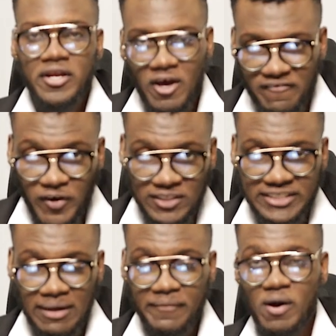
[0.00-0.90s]
Now,
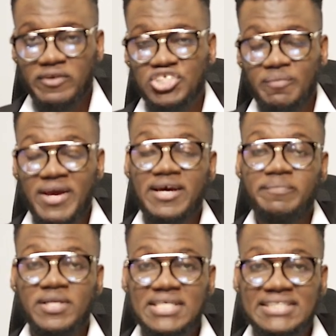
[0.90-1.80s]
first up, now the
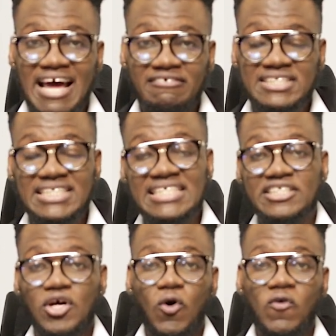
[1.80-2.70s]
Jamaican police have
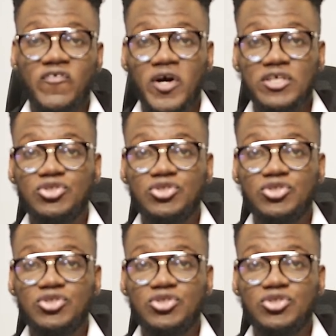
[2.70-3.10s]
seized over